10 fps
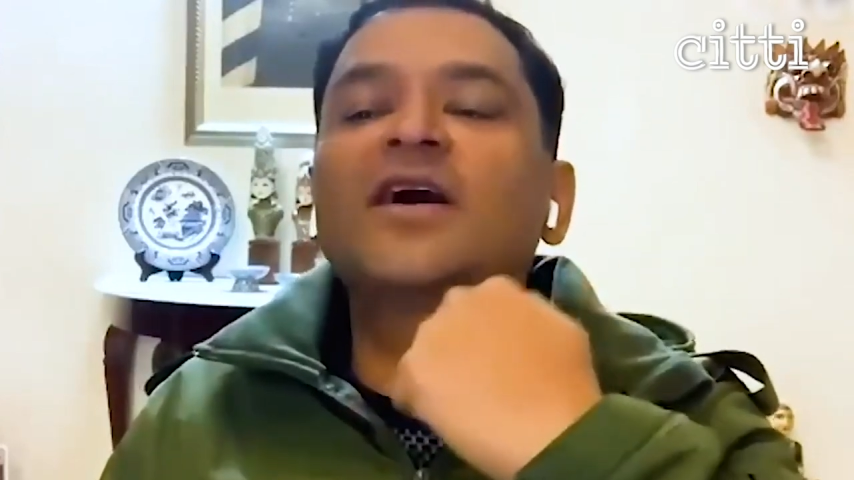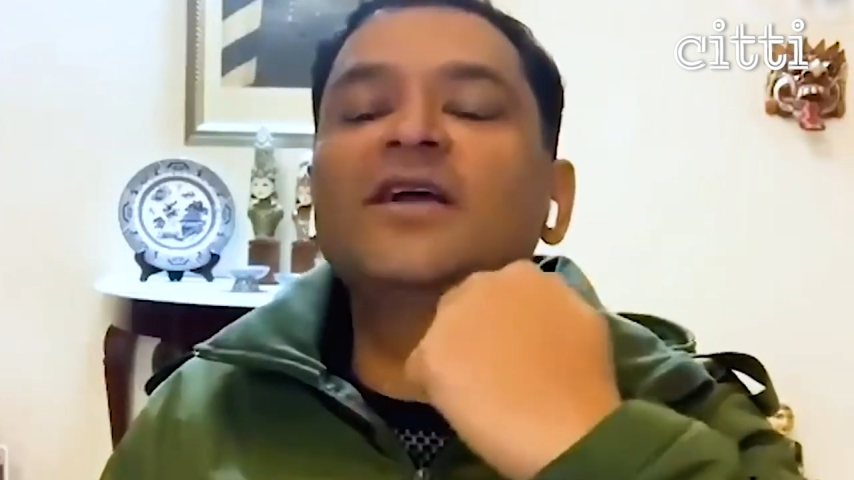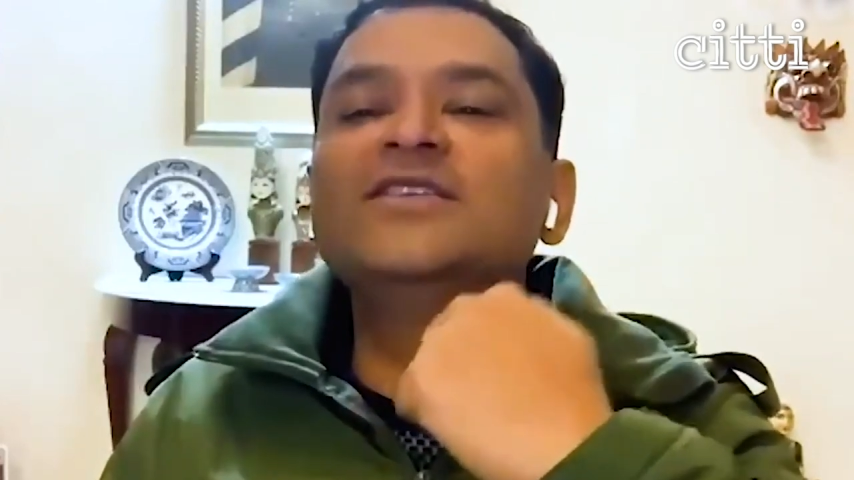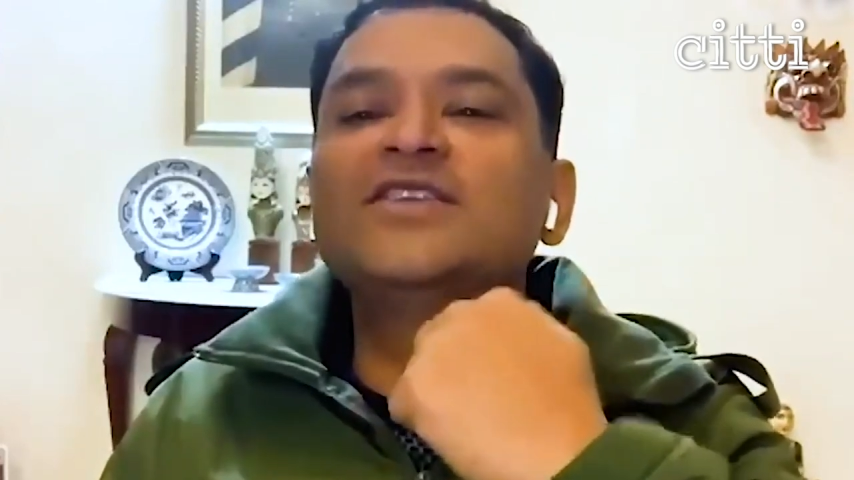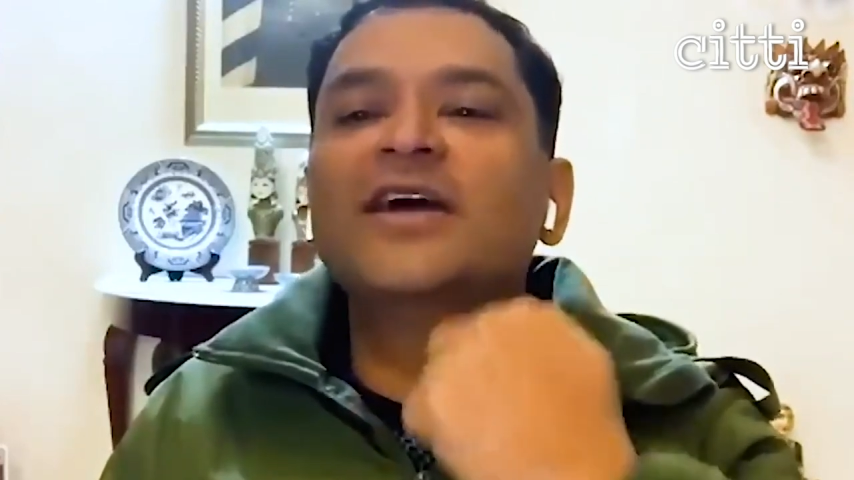
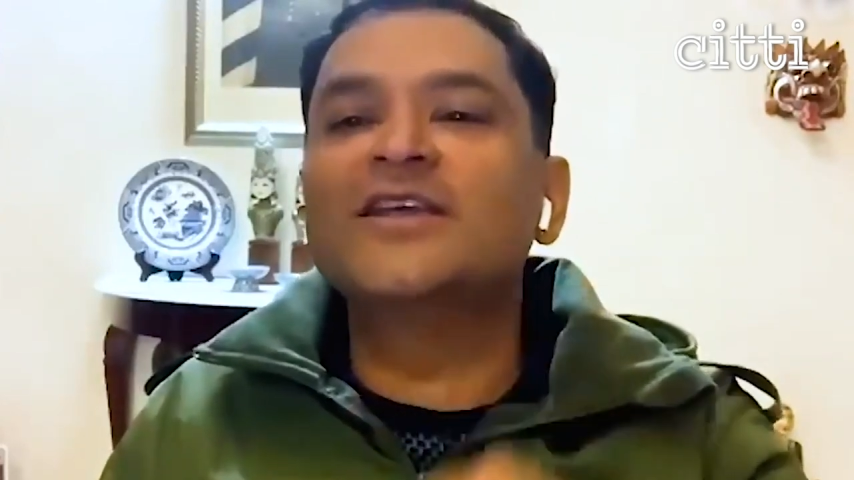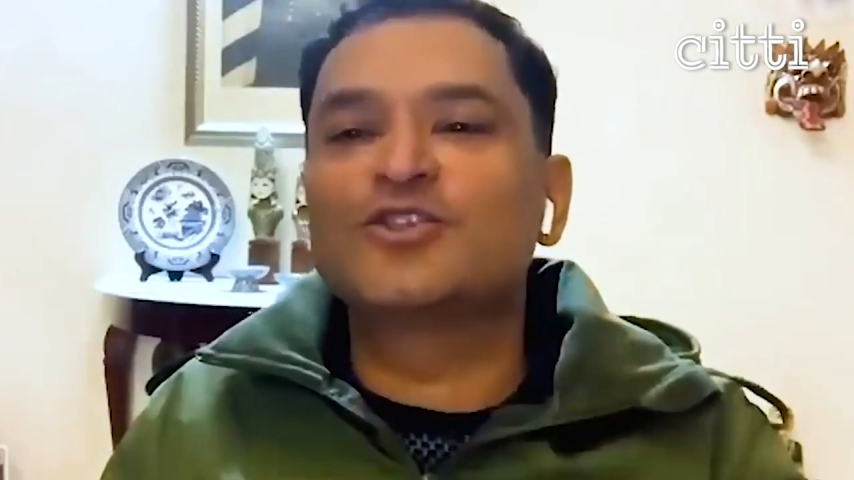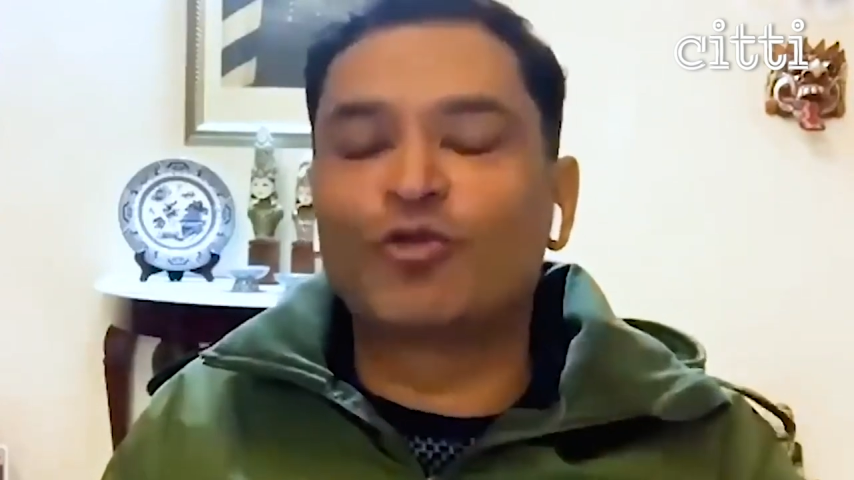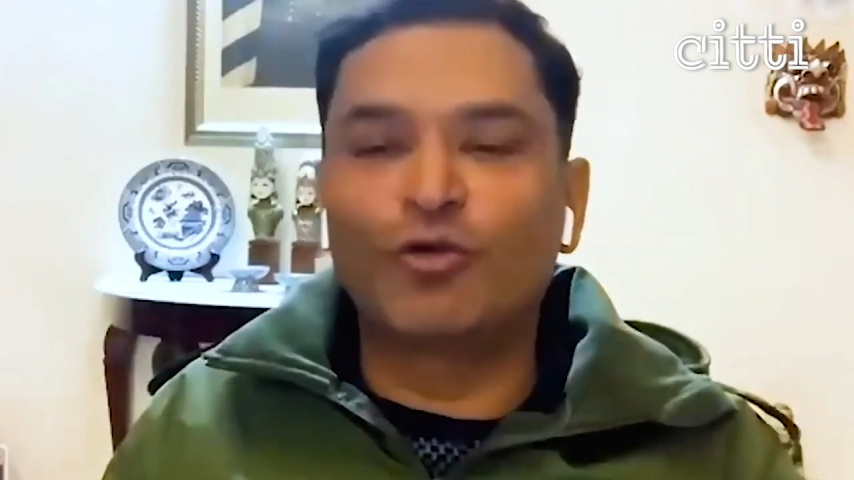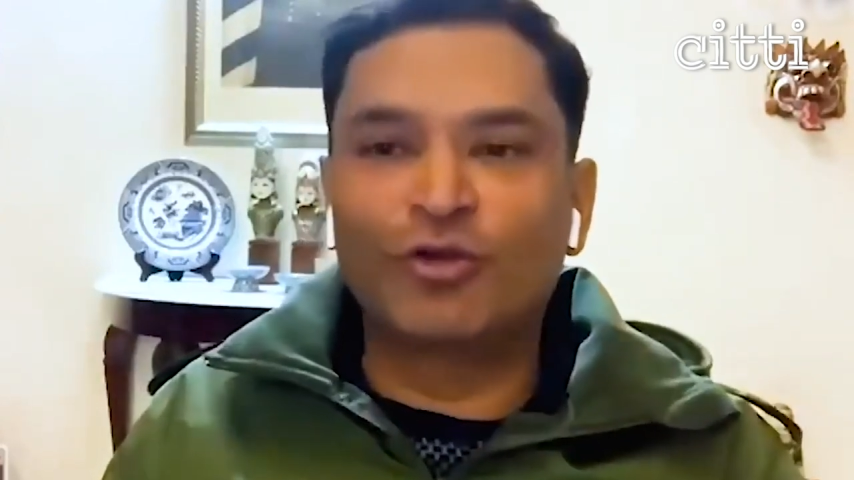stuck in
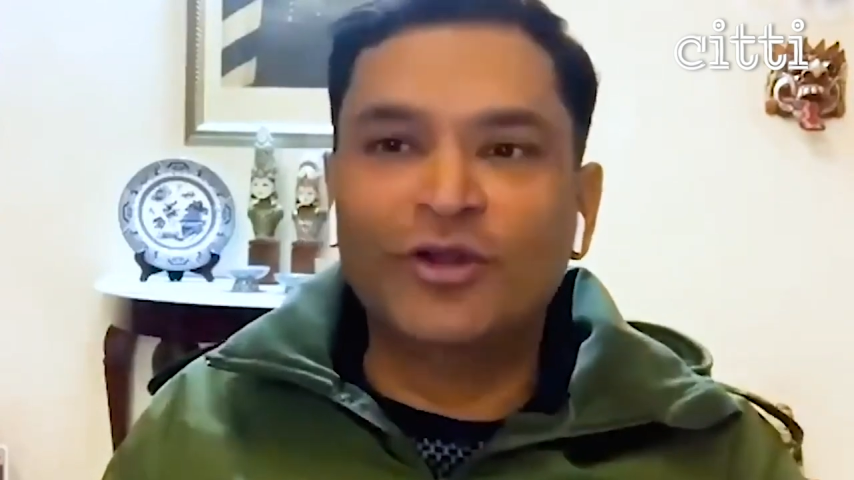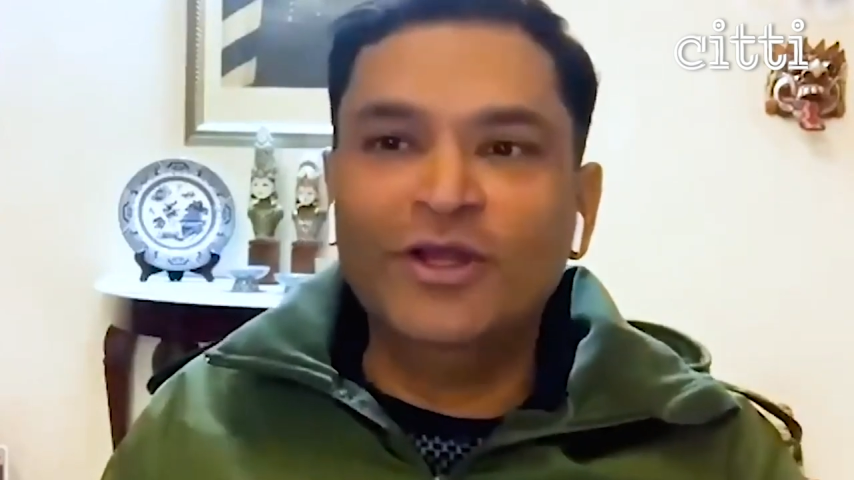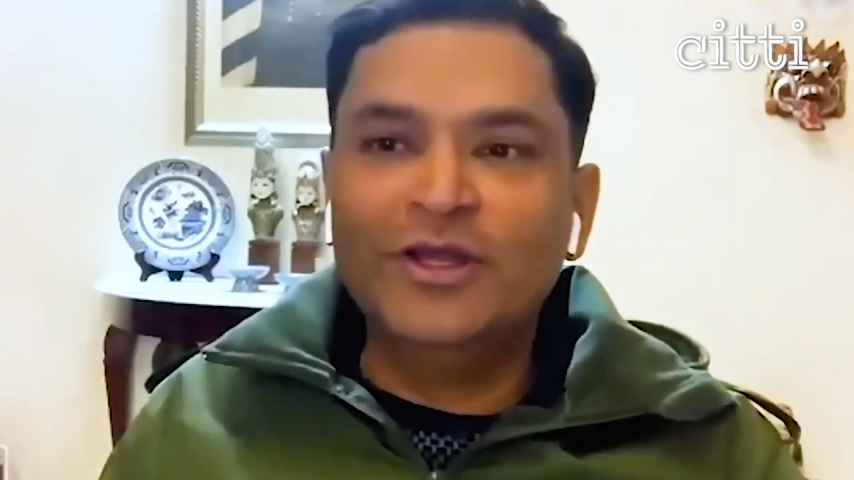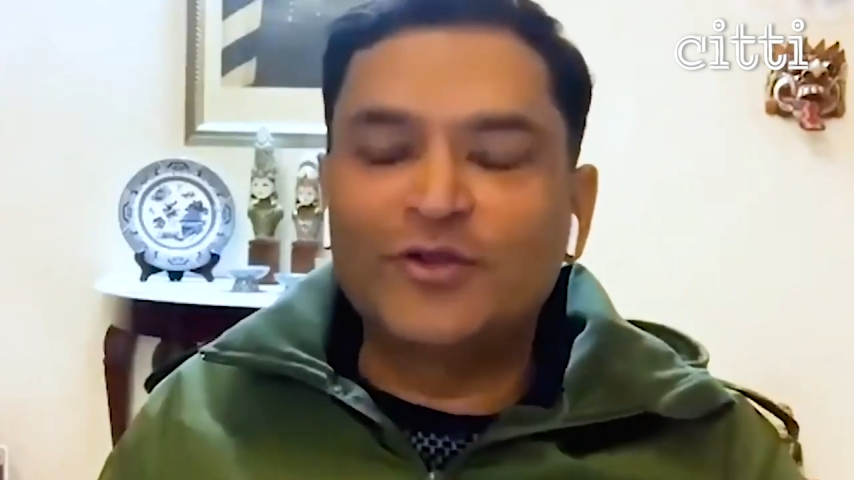China's throat.